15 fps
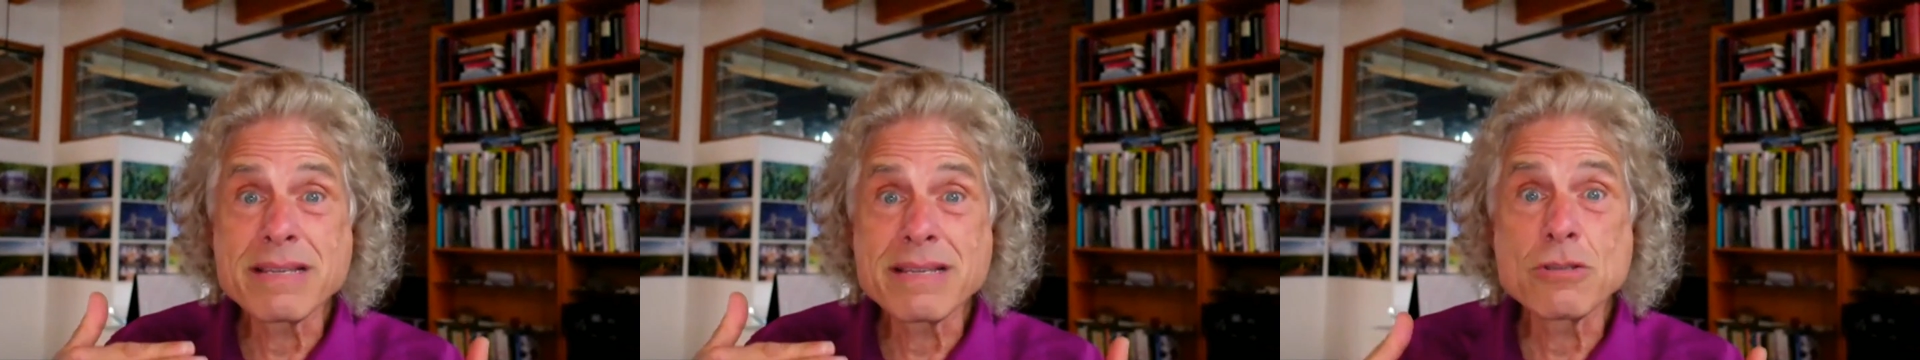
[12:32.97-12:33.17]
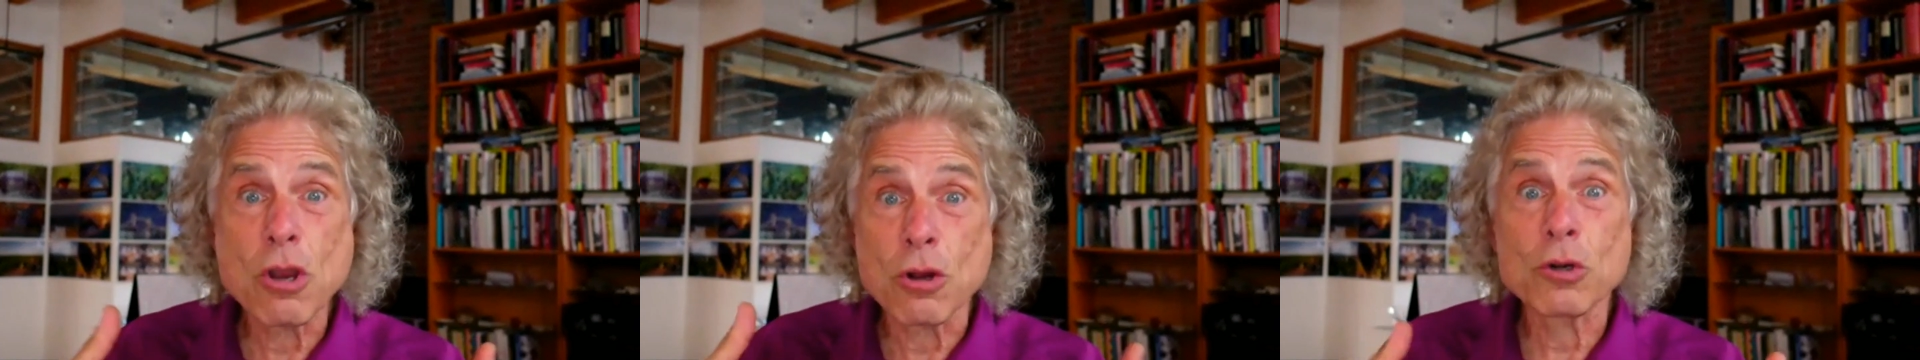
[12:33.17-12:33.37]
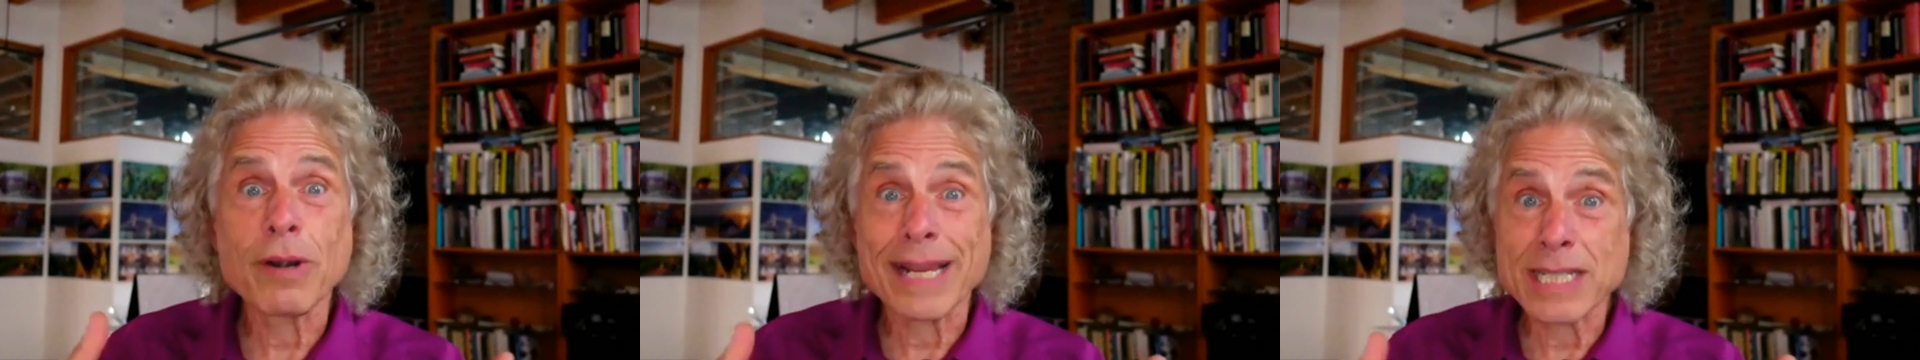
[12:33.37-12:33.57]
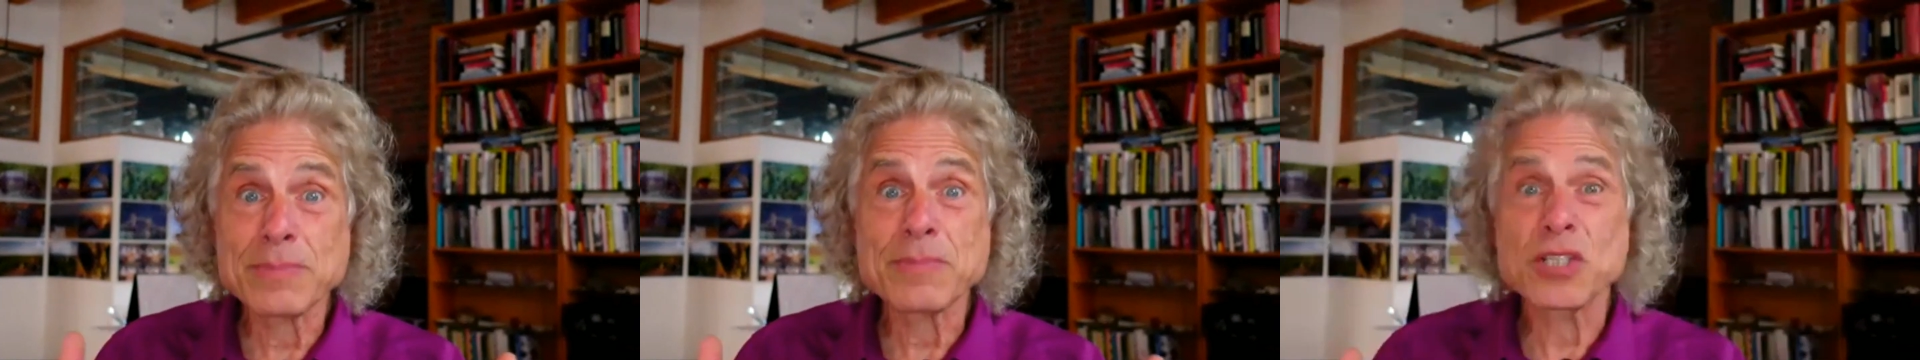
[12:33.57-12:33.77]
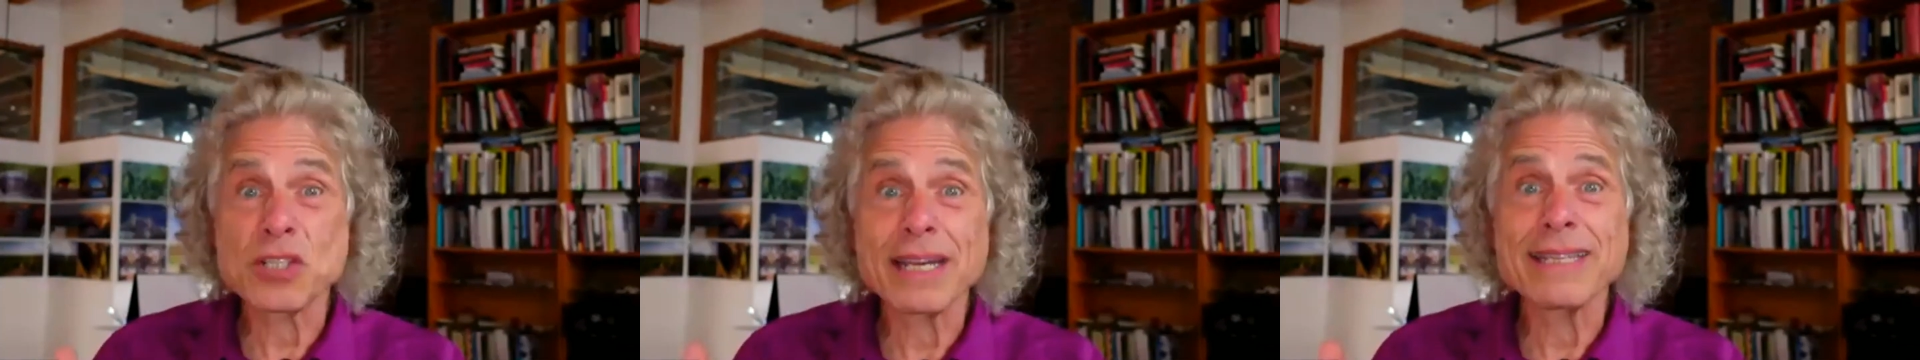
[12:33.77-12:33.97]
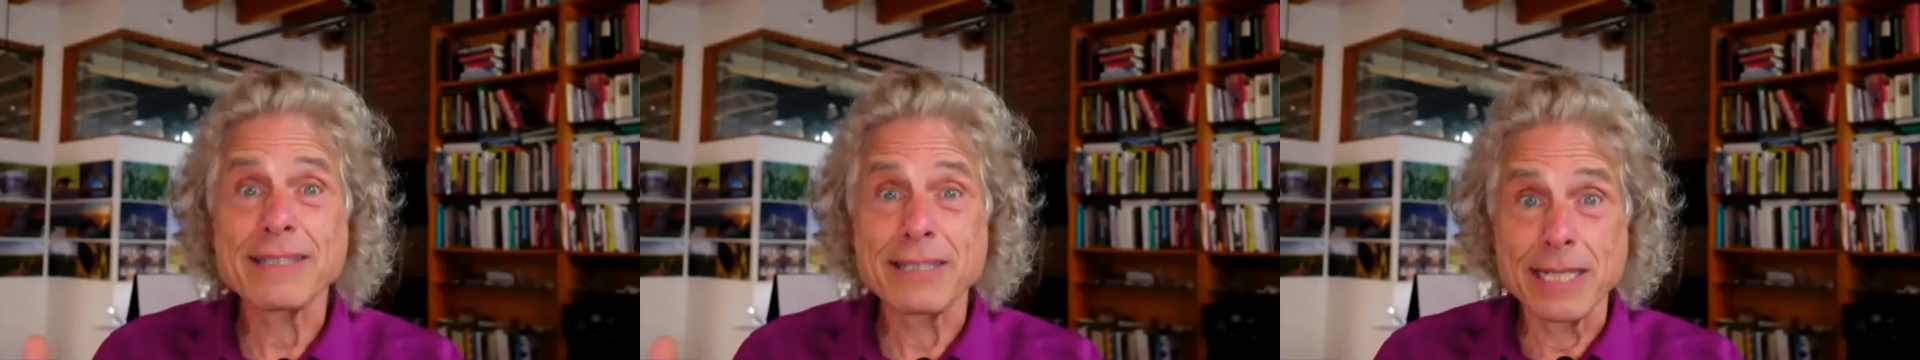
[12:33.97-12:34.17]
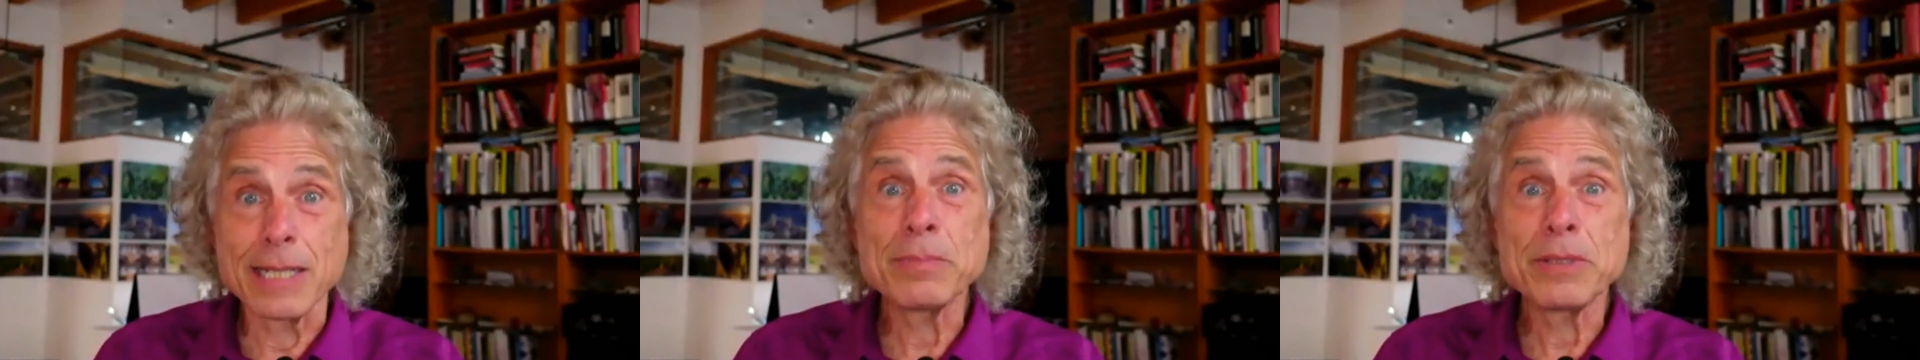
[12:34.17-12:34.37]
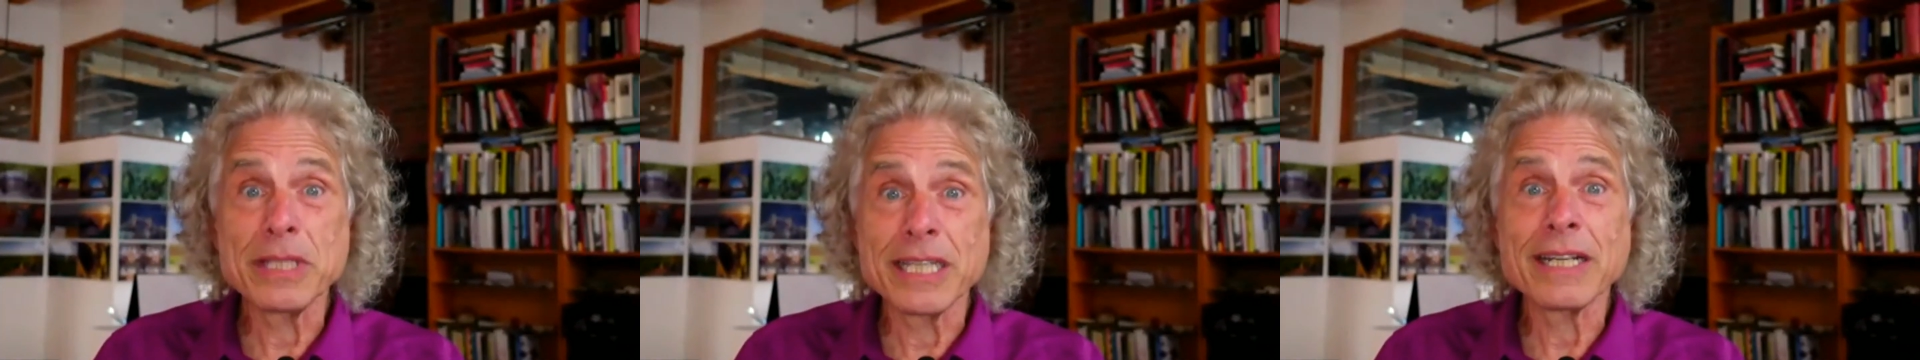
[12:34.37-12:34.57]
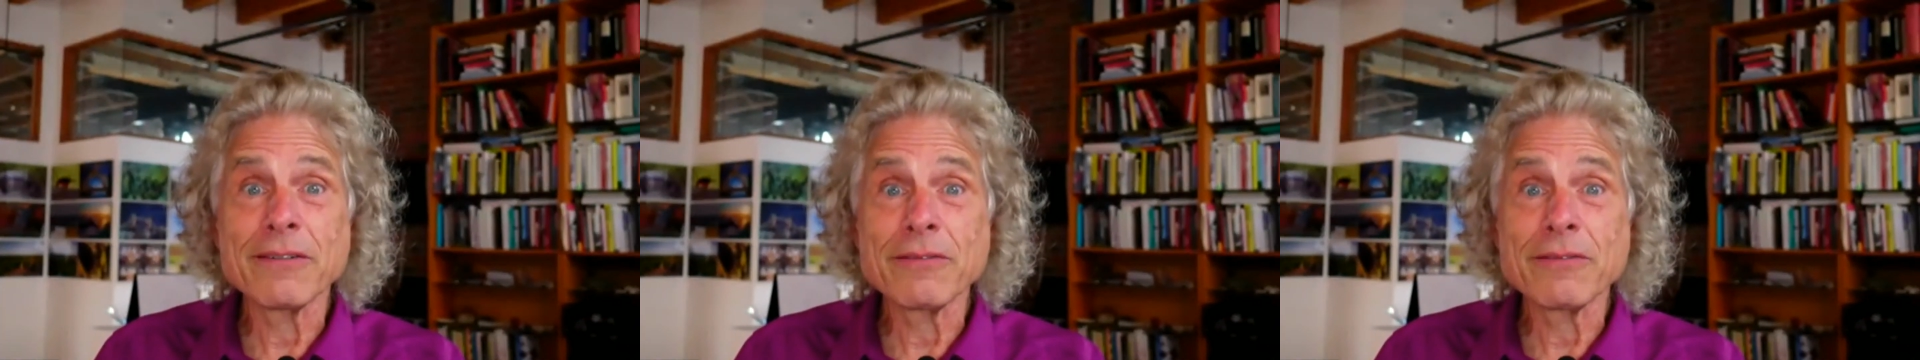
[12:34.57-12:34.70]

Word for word: don't grasp the science deeply enough